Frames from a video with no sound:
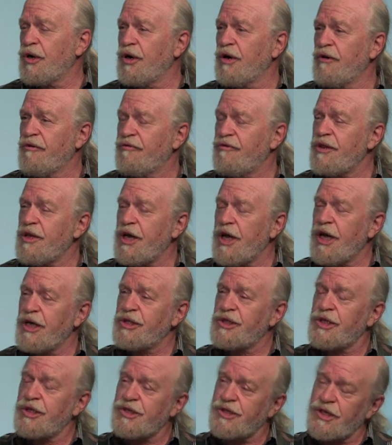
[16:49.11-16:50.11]
of the
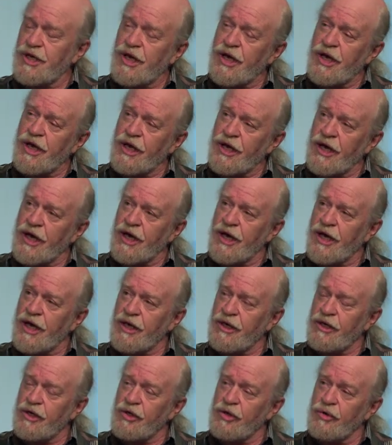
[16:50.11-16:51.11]
HSA
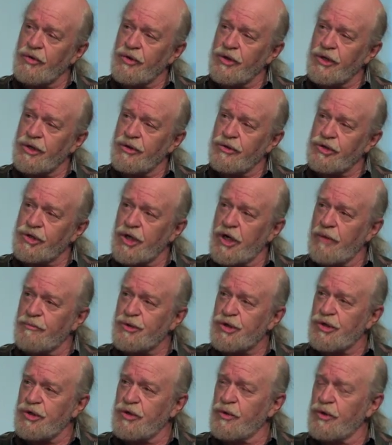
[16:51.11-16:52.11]
and a union shop
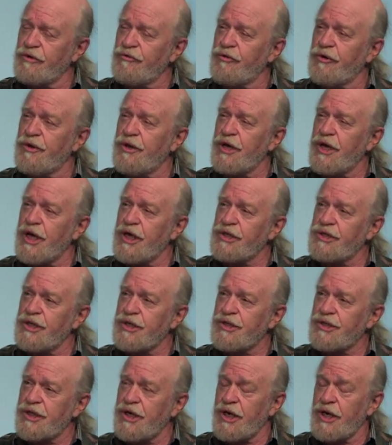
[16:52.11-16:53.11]
steward for the
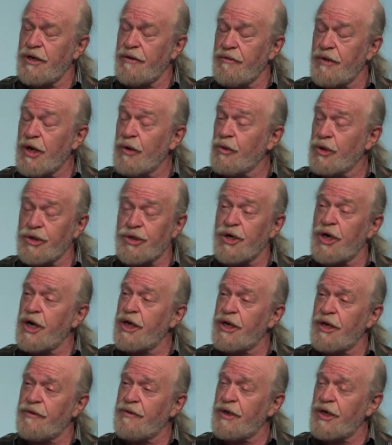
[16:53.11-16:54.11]
HSA, and they were
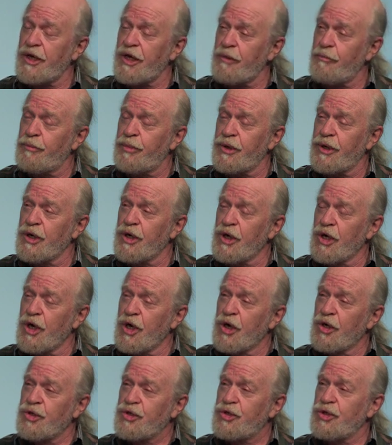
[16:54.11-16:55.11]
tied at the hip
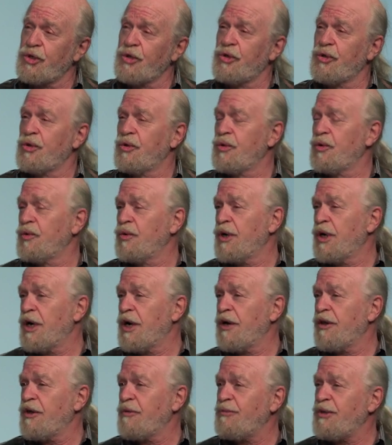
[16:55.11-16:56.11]
to
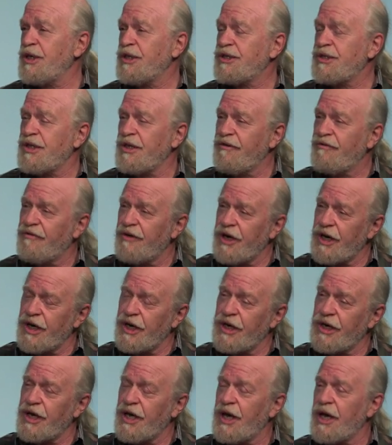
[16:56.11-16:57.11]
the BC
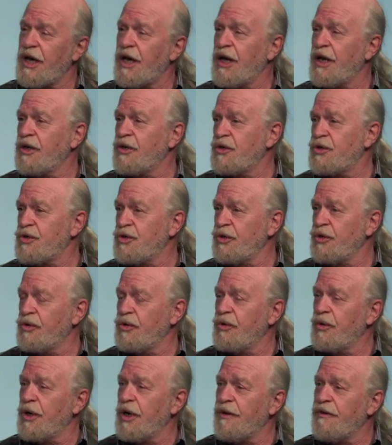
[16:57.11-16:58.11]
Fed and
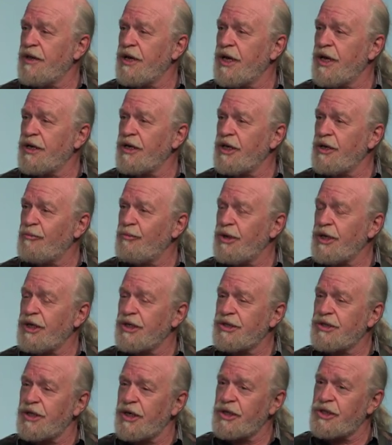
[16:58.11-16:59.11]
to the NDP,
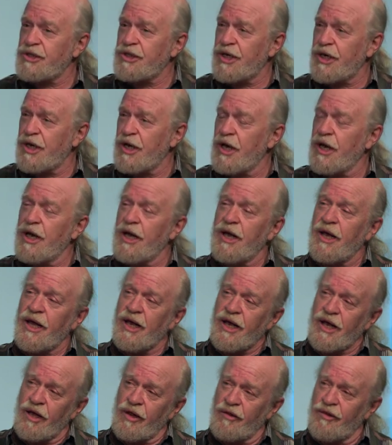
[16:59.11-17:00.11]
such that
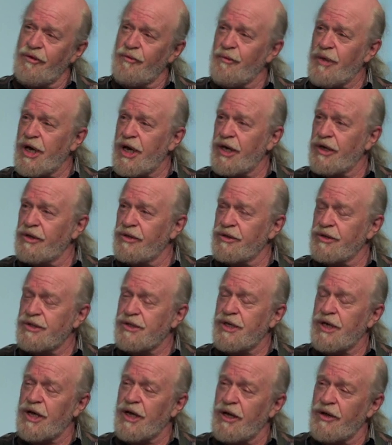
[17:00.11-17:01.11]
Health Matters,
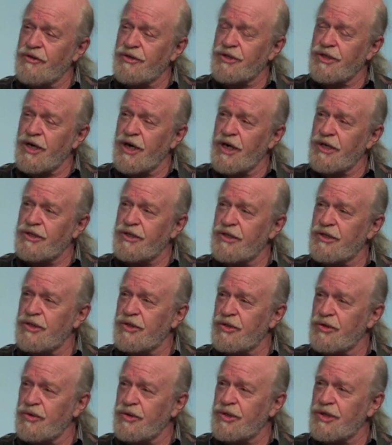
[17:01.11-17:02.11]
the Health Sciences
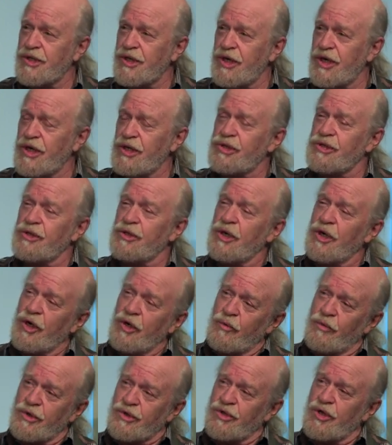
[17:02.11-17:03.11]
Association,
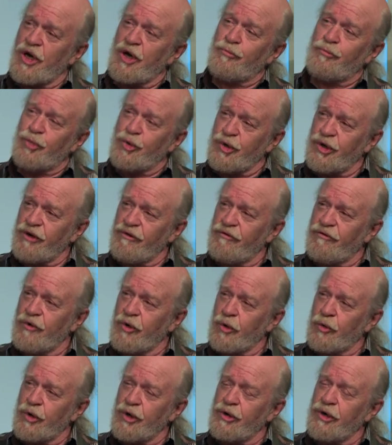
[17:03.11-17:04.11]
was not putting
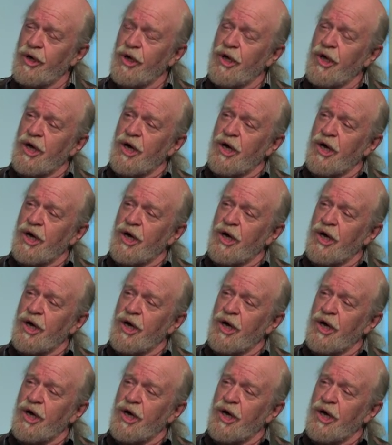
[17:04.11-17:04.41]
forward